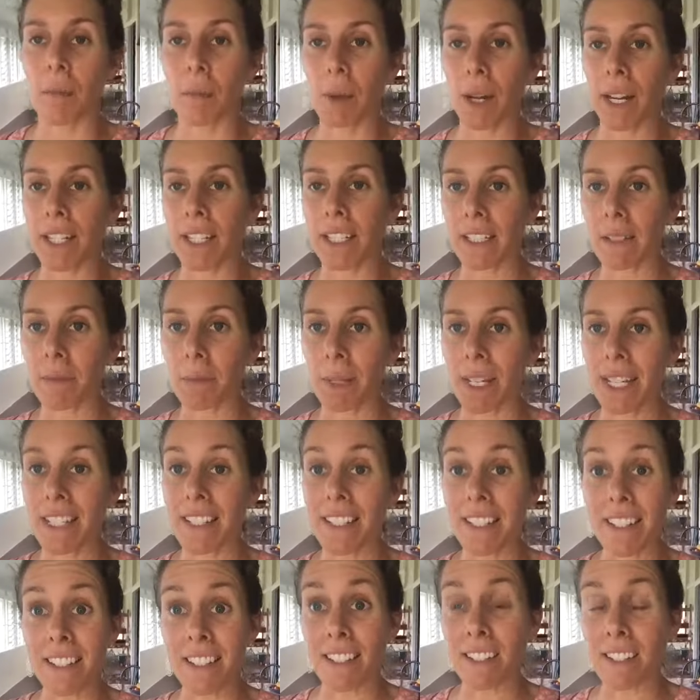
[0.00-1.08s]
break into
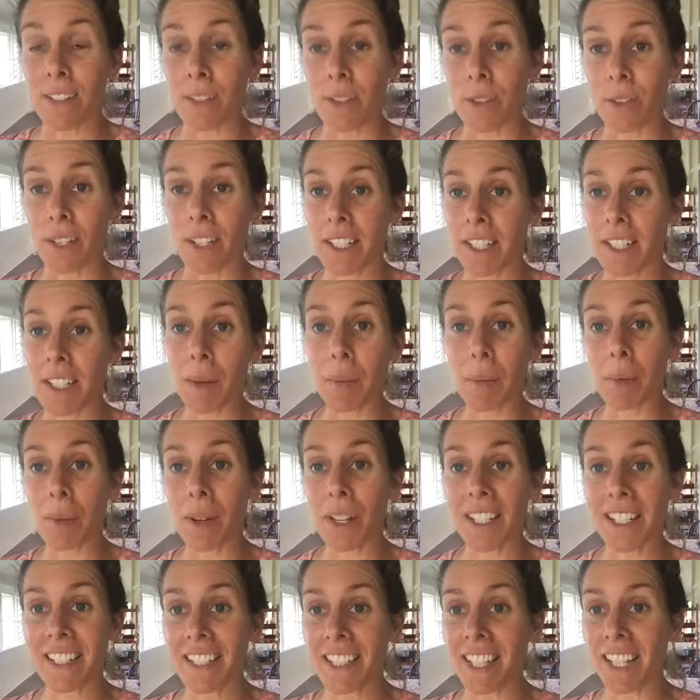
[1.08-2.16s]
pieces and store in a
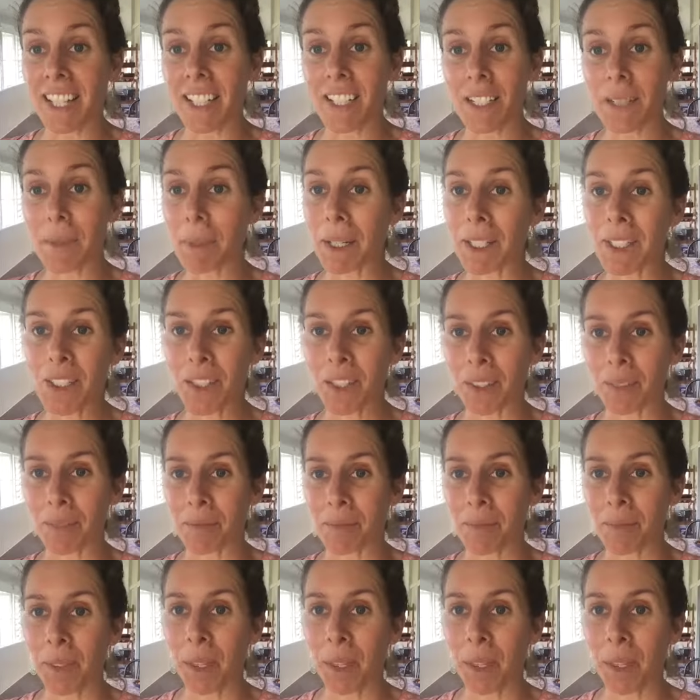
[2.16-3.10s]
Tupperware container to munch on.